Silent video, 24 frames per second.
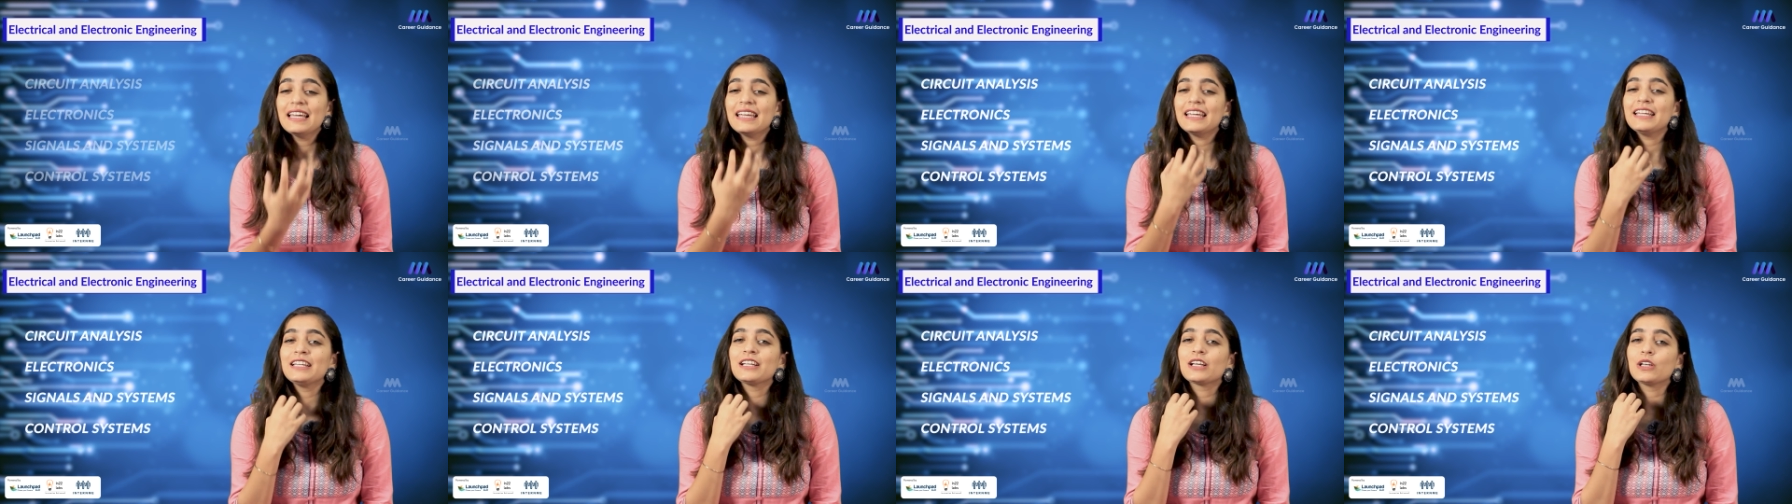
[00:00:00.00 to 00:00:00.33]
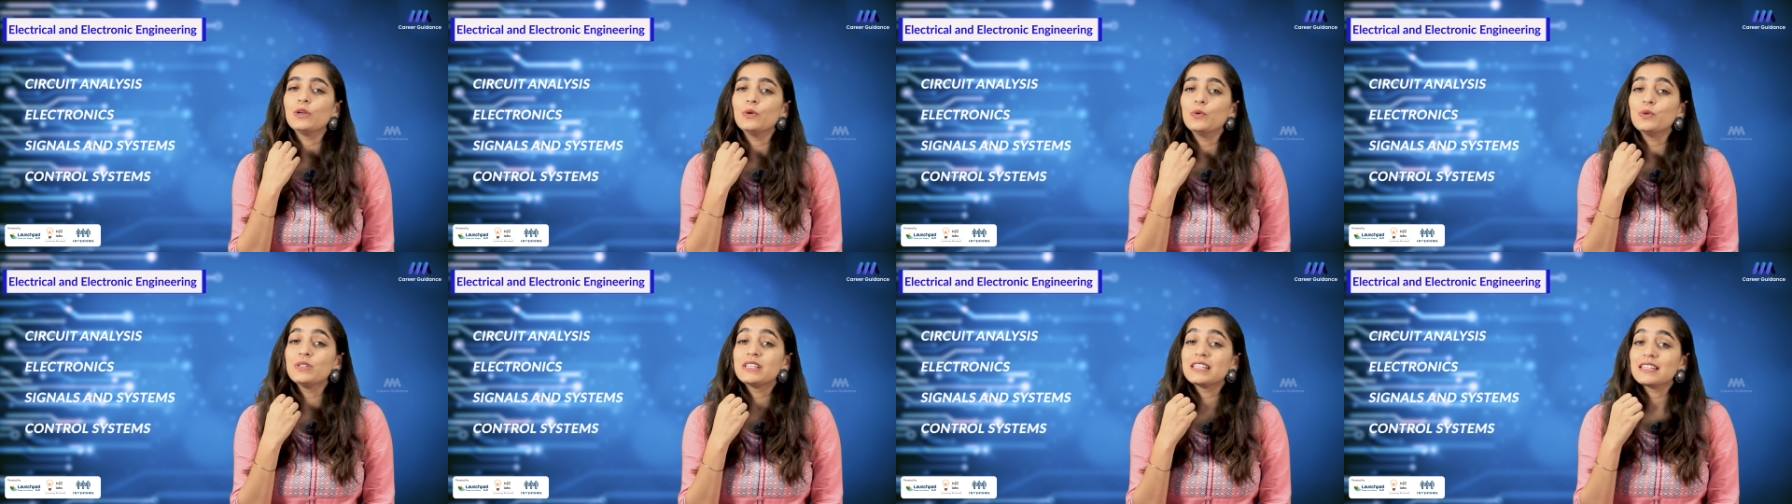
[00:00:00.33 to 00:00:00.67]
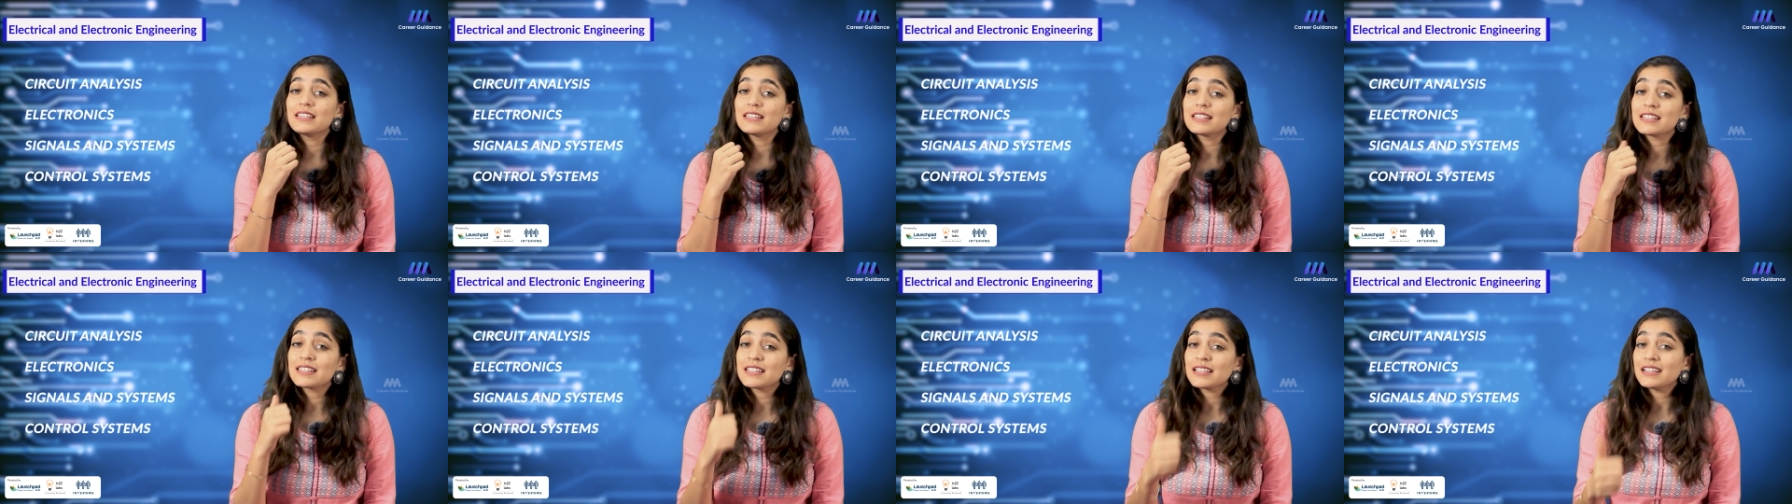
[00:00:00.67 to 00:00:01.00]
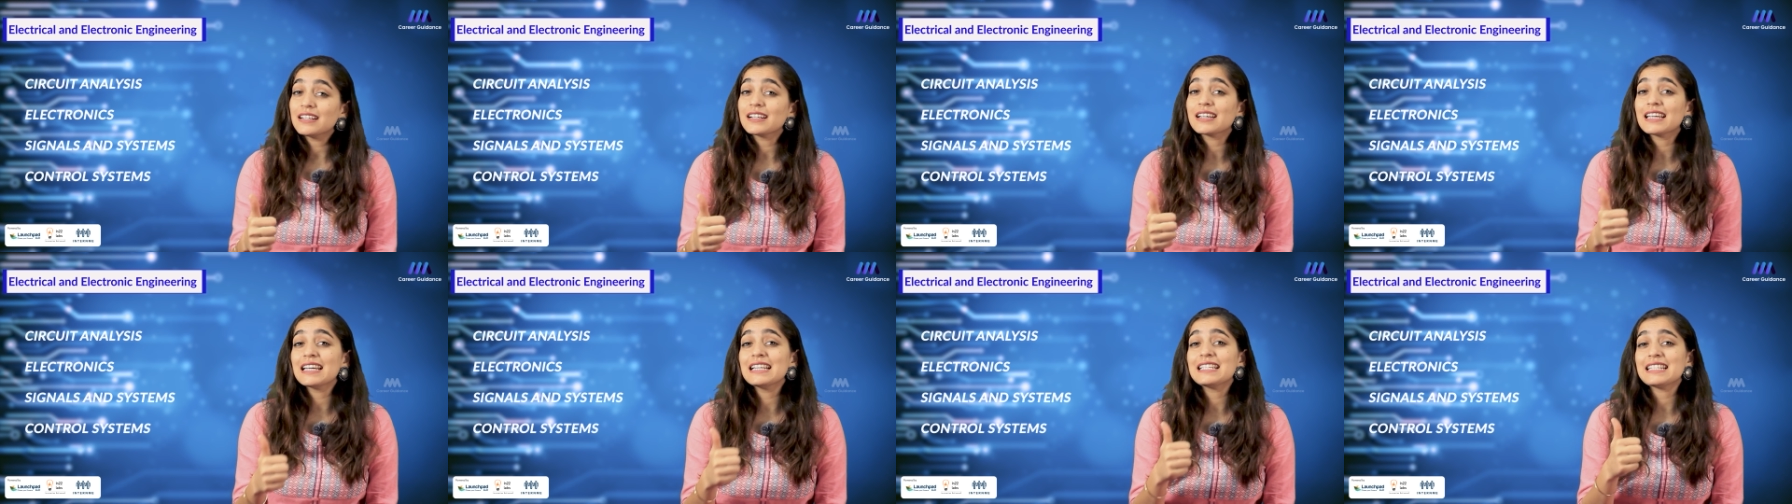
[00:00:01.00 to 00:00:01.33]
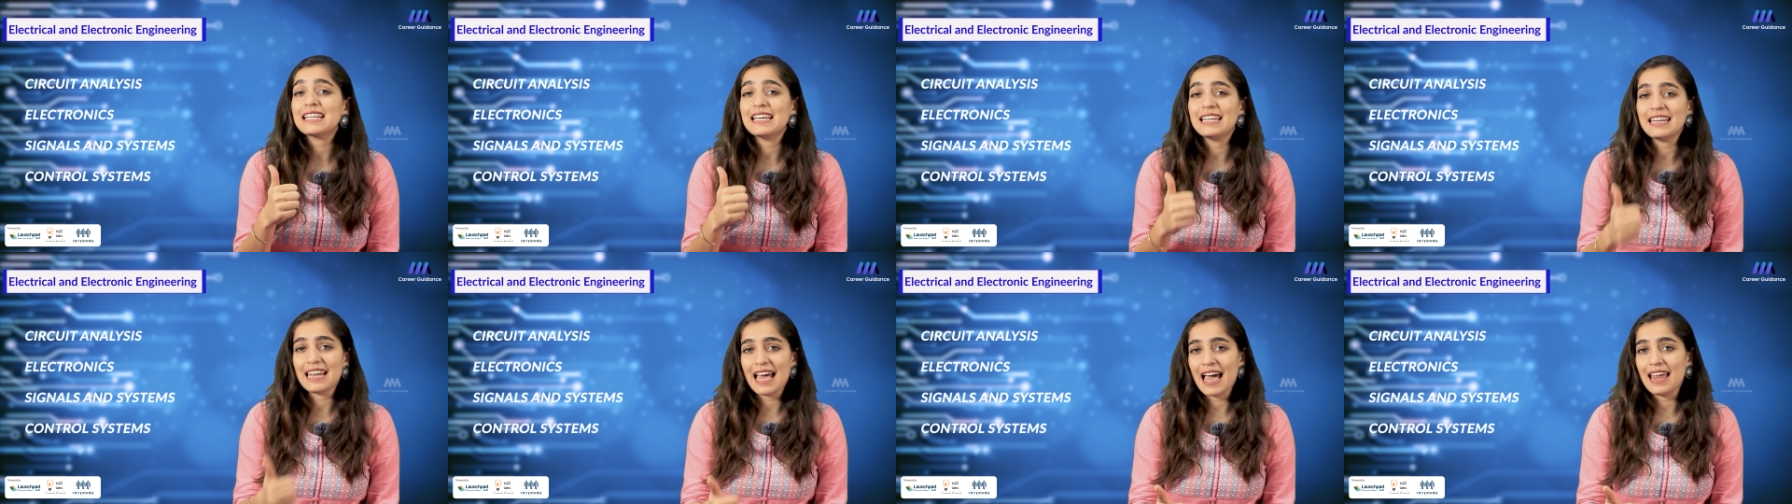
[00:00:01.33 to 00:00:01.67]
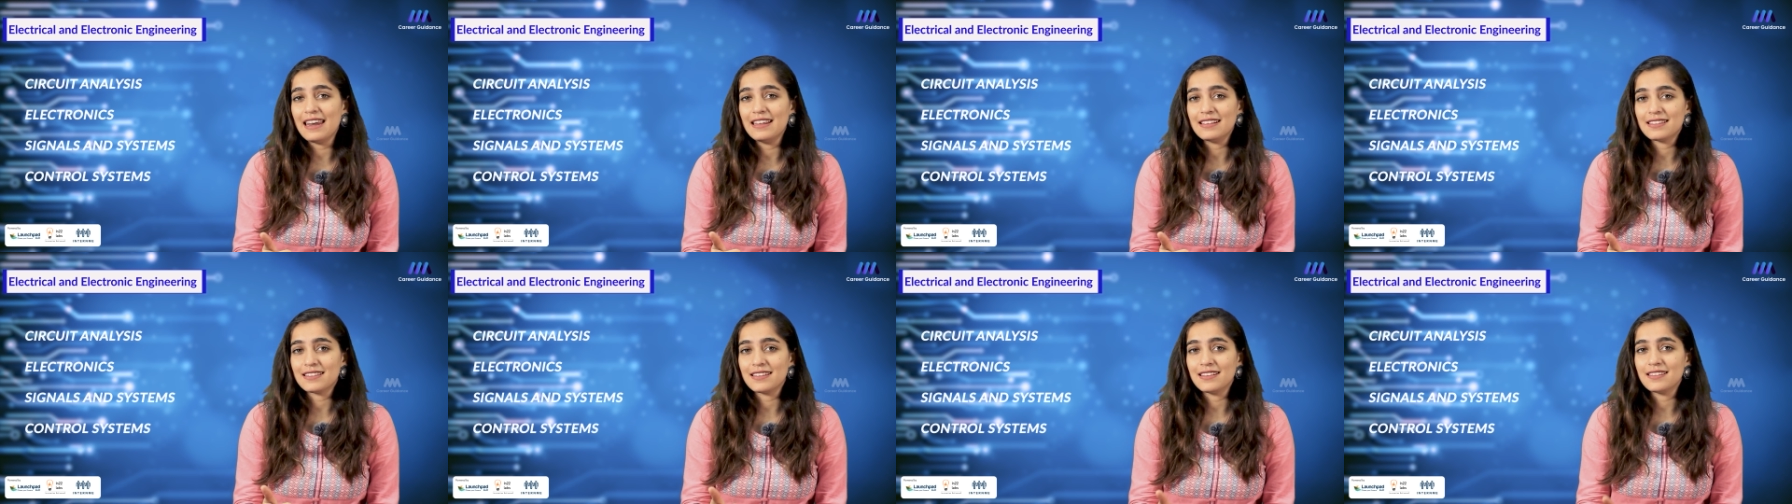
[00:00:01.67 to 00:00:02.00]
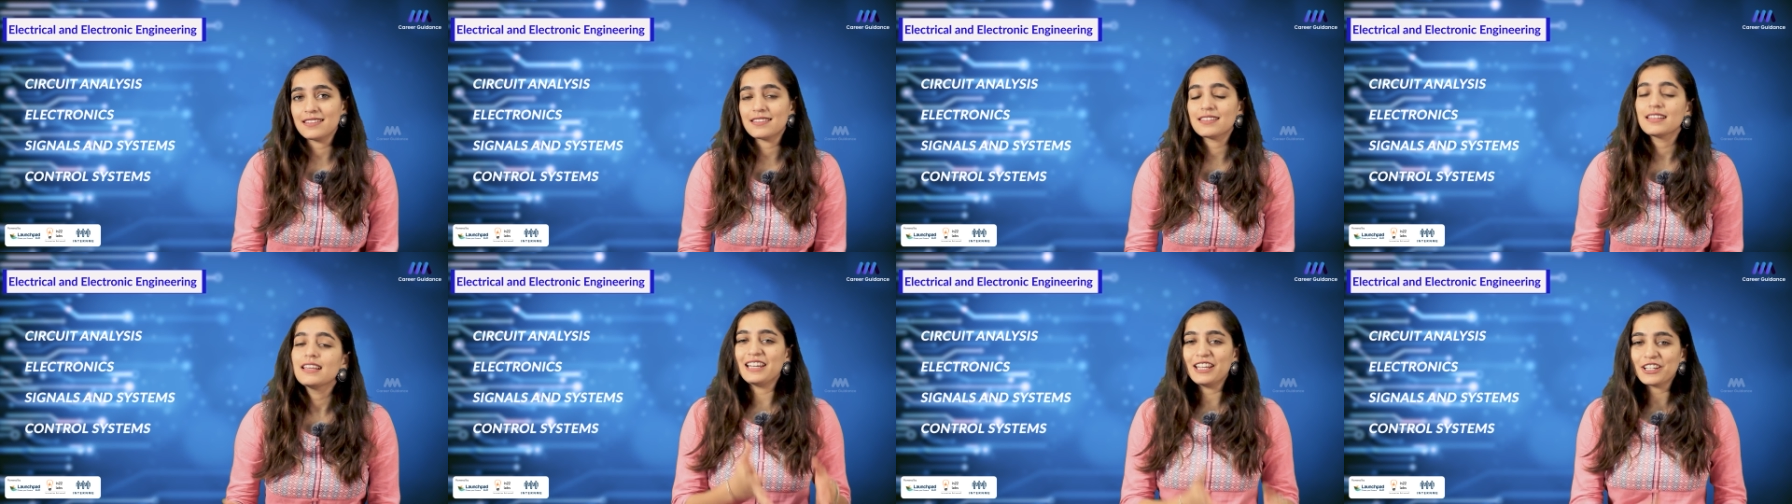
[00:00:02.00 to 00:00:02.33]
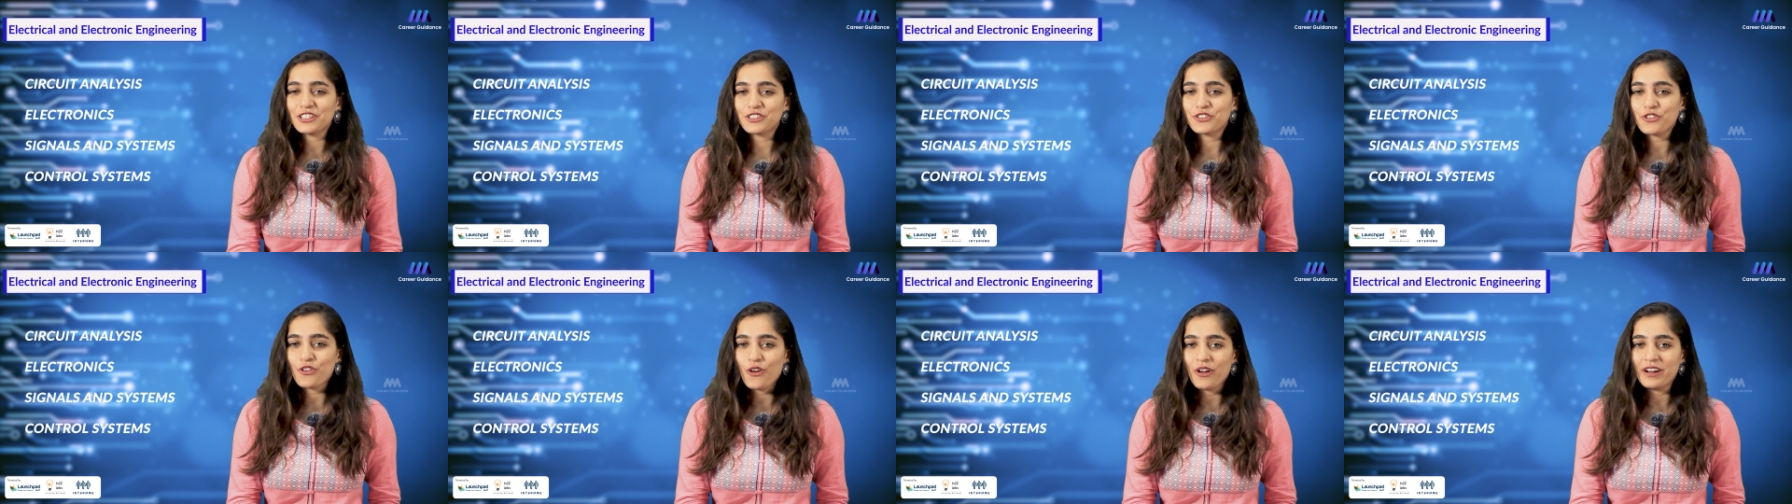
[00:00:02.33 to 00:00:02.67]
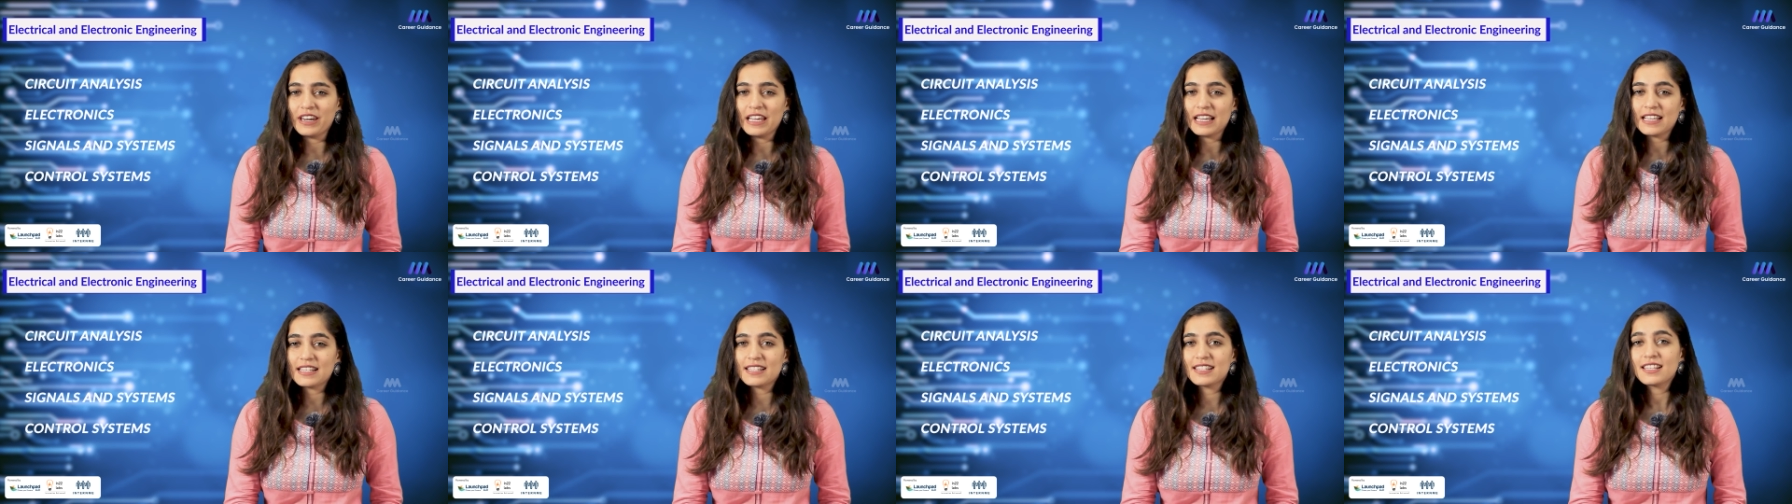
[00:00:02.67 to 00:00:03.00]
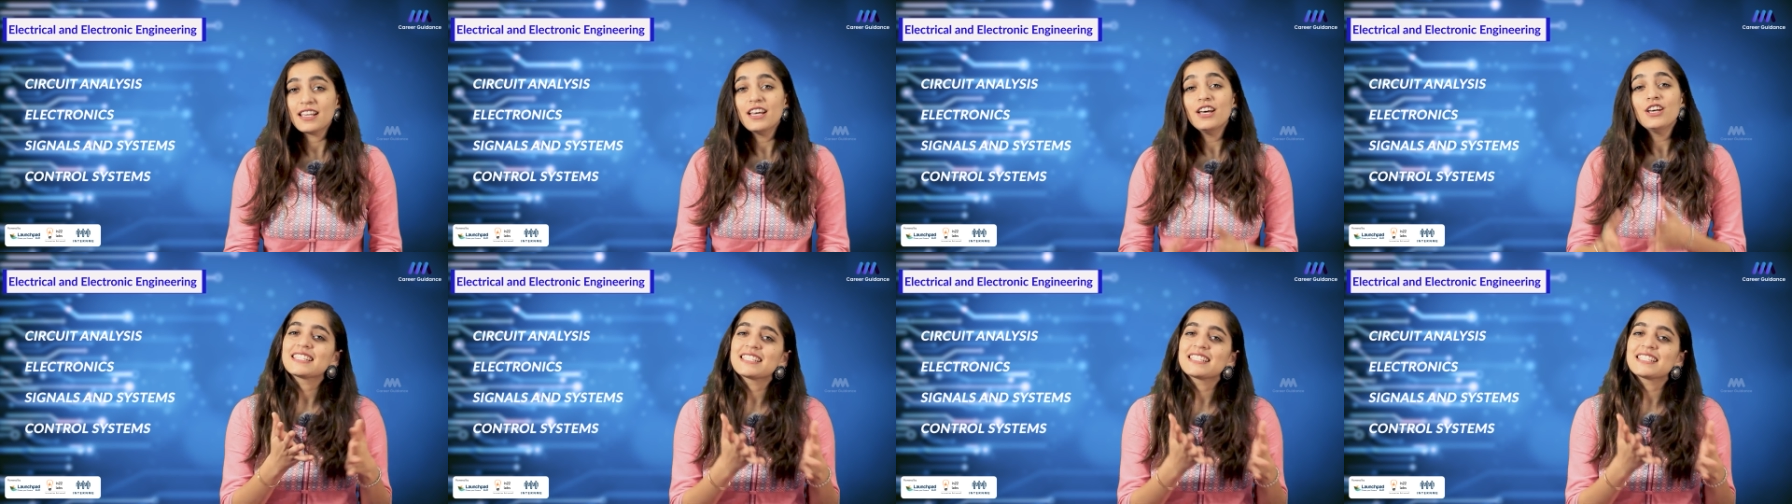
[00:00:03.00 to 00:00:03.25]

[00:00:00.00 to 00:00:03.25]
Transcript: includes circuit analysis, electronics,